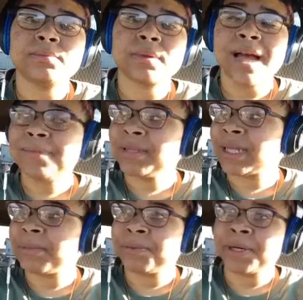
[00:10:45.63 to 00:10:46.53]
I'm the
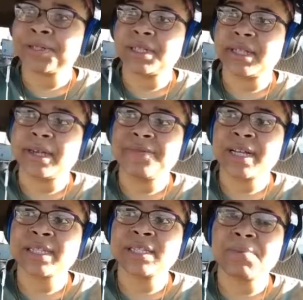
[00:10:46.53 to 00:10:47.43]
type of person that if
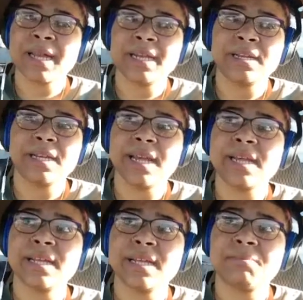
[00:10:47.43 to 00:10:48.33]
I see somebody
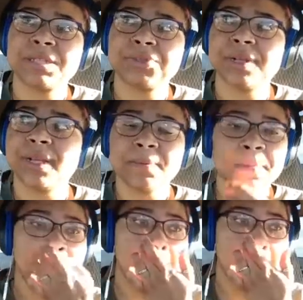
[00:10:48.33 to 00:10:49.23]
dead in my
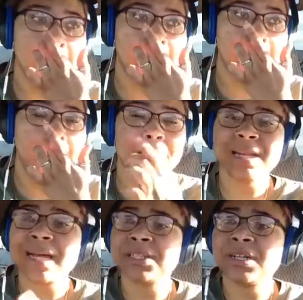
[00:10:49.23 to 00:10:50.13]
dream, I'm
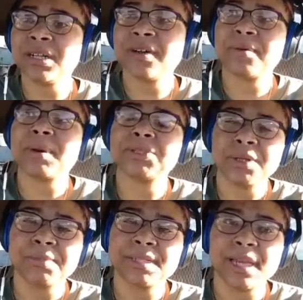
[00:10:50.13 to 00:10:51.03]
logical enough in my
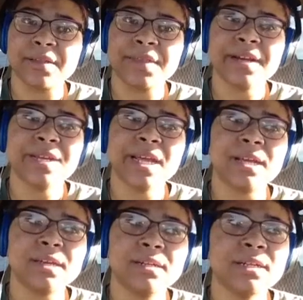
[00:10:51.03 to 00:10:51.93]
dream to say, they're
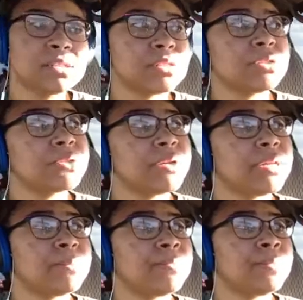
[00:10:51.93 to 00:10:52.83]
dead. This is a
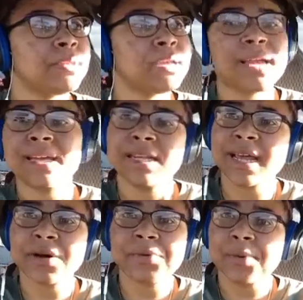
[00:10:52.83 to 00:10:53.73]
dream. And then
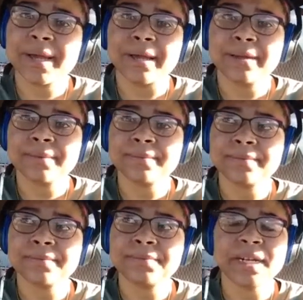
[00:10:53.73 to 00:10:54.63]
they go away.
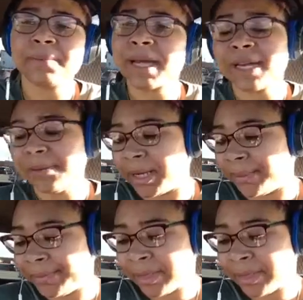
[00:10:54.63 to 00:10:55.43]
But everybody ain't me.